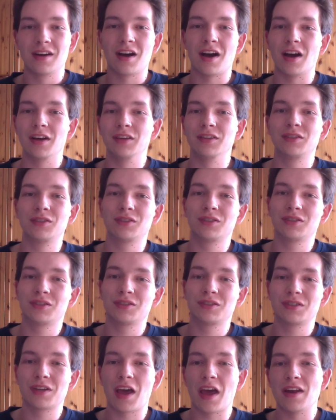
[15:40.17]
I
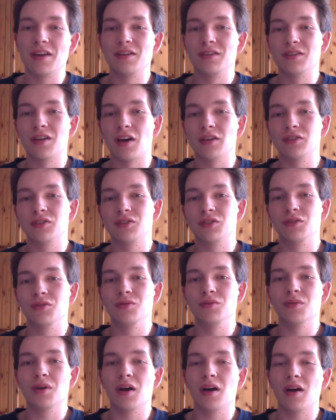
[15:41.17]
tend not
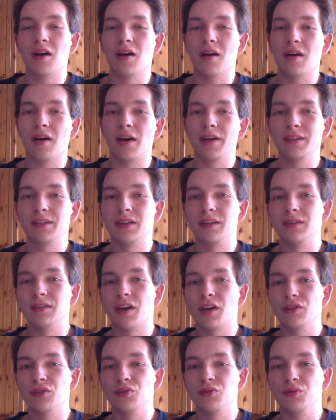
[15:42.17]

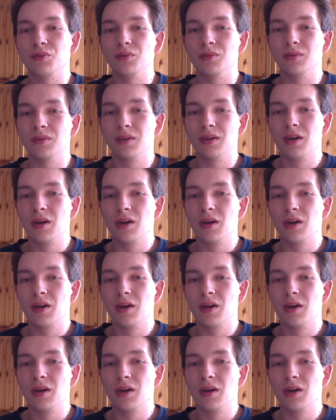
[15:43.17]
to.